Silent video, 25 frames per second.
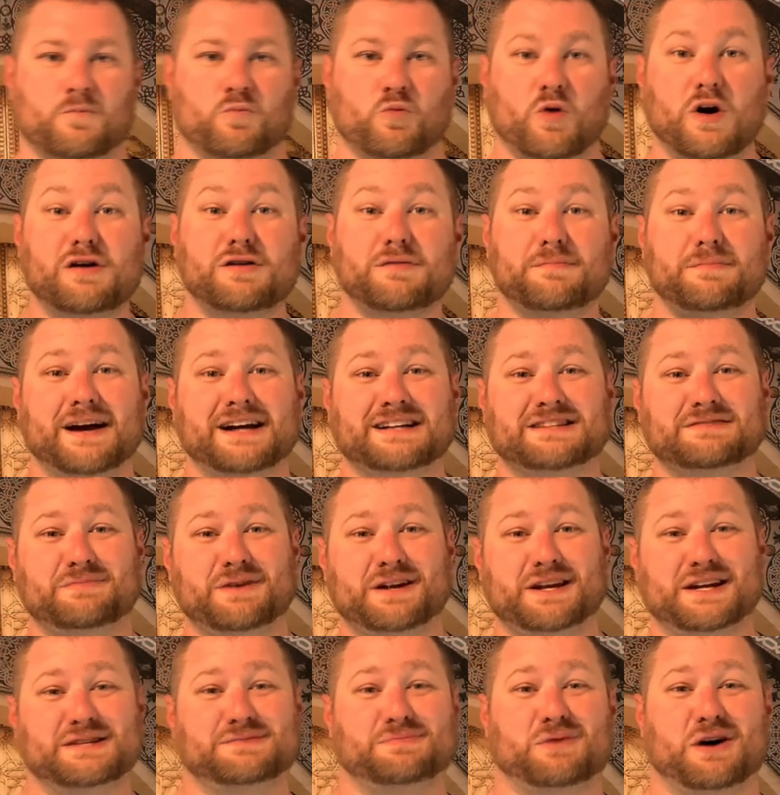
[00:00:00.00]
Welcome back to
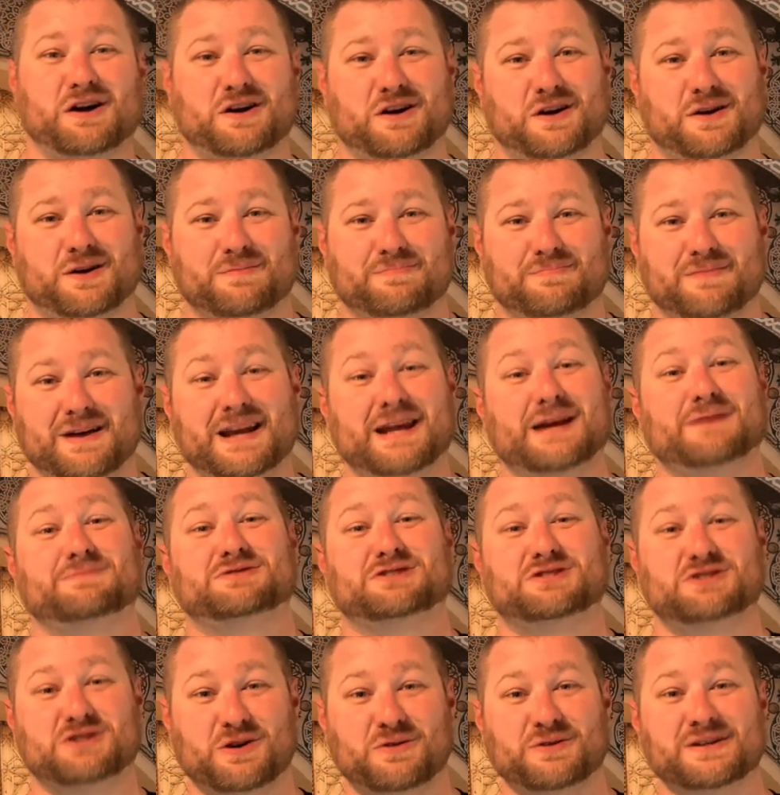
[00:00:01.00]
Monday's Monarch. My name's
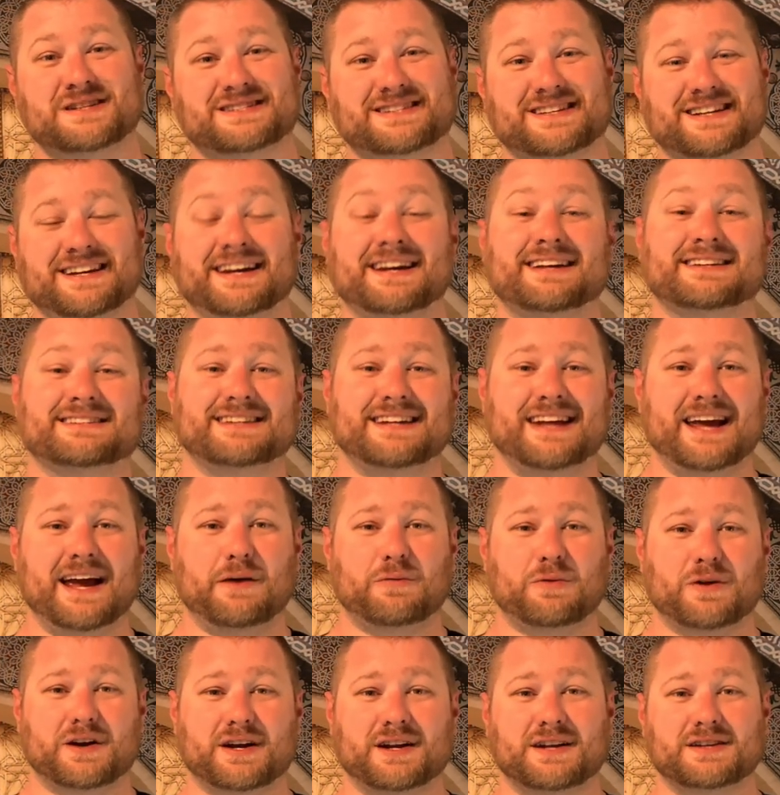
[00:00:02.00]
Joe Ensley, and today
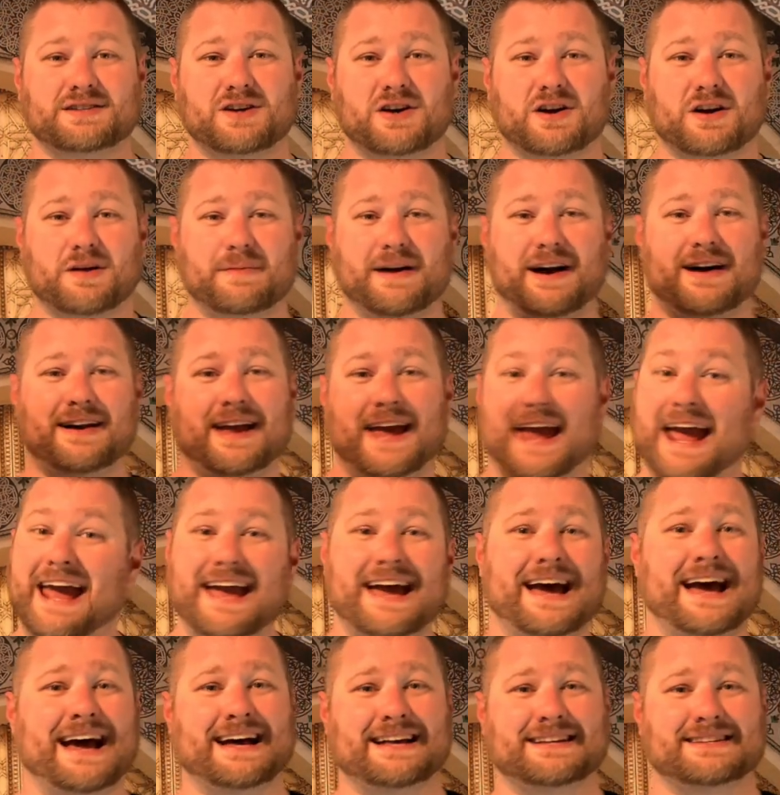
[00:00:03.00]
we're going to talk about
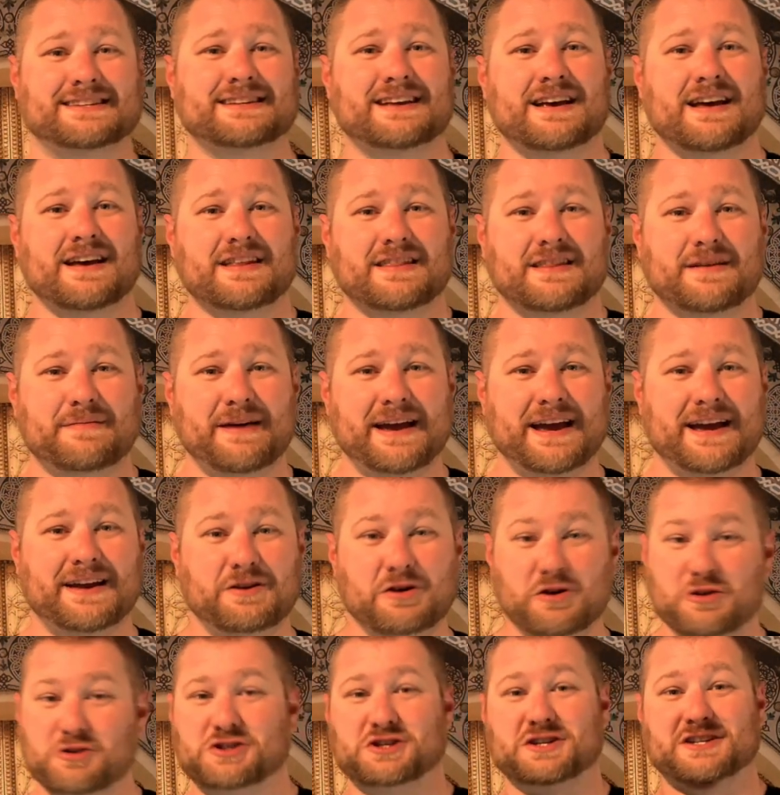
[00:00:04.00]
Ahaz, the man
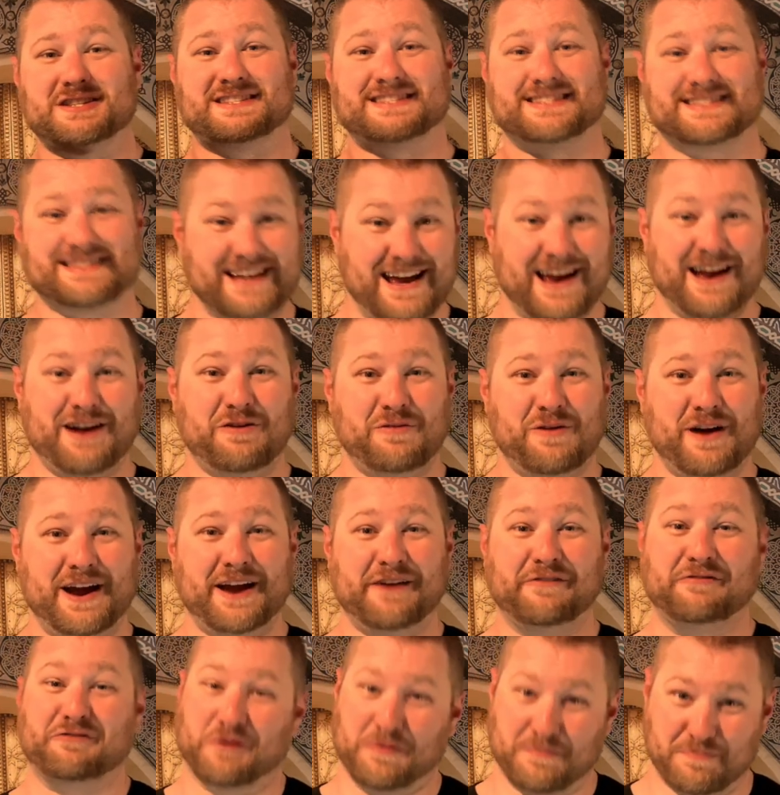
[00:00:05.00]
who should stay
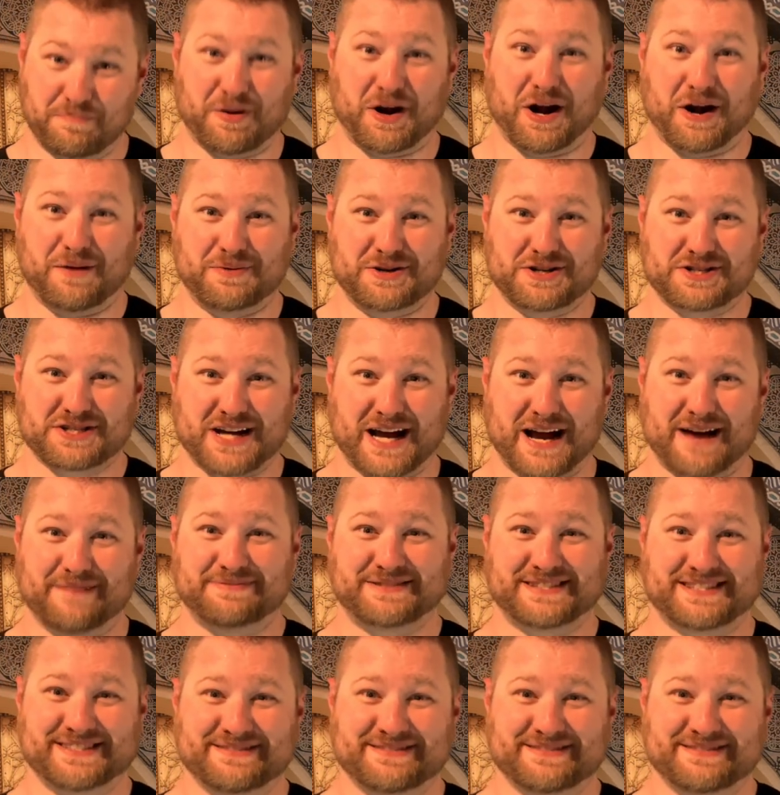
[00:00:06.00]
away from barbershops.